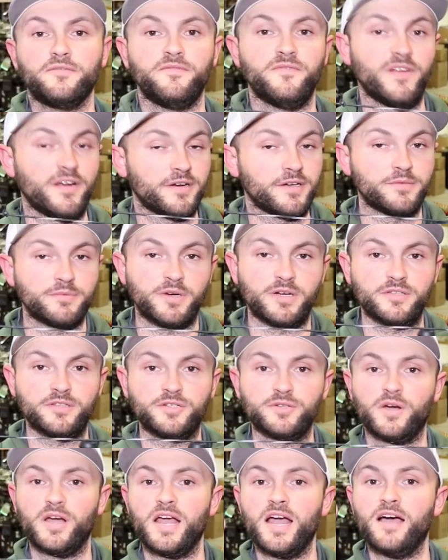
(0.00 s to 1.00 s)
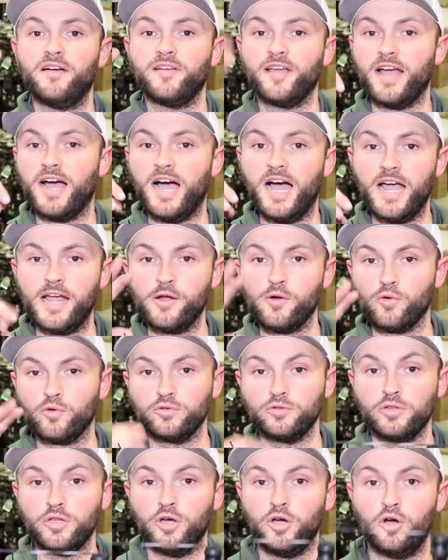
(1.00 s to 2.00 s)
Very rarely do I have a high
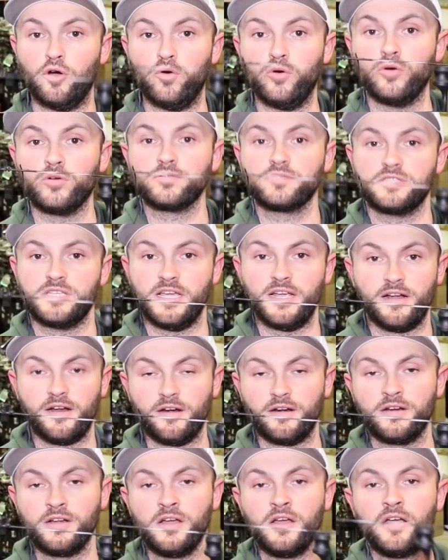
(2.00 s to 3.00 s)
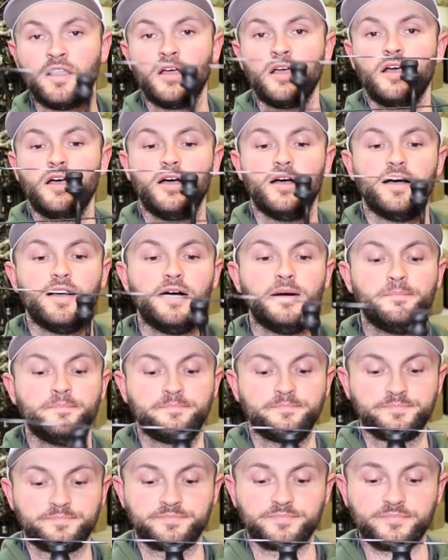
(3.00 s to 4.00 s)
or low tear. So